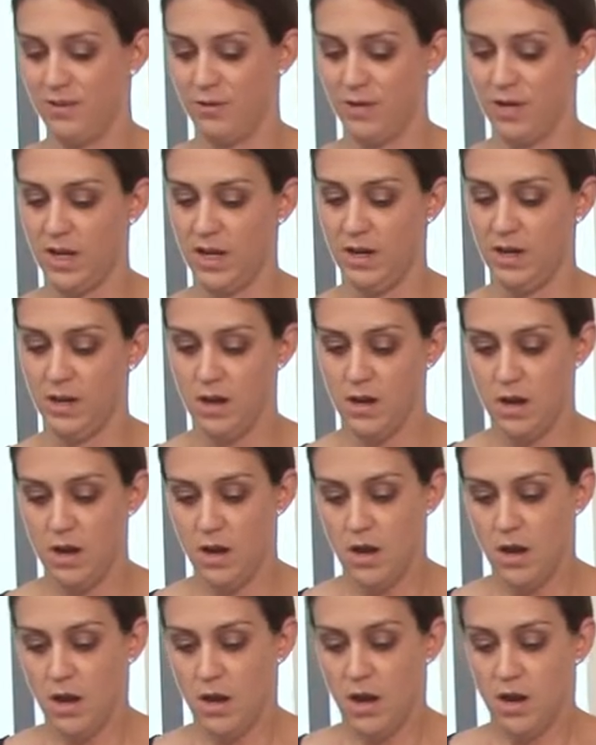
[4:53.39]
Okay,
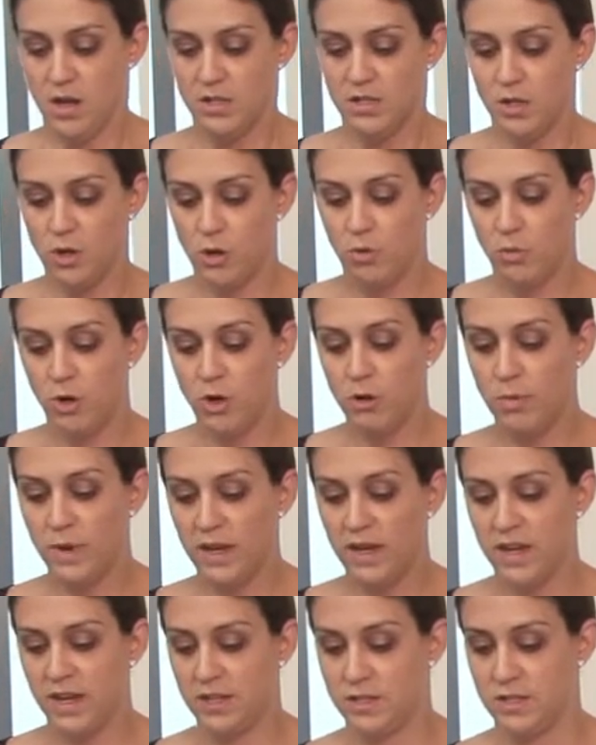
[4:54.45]
so
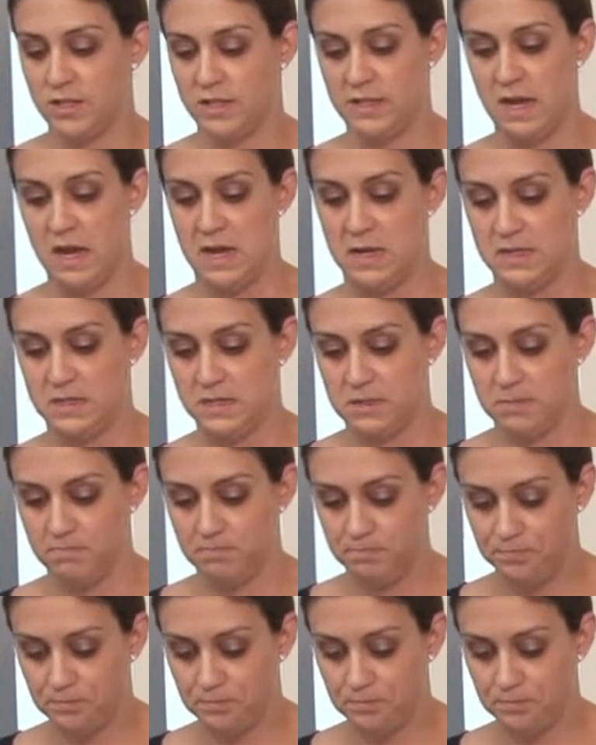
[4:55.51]
aerobic exercise.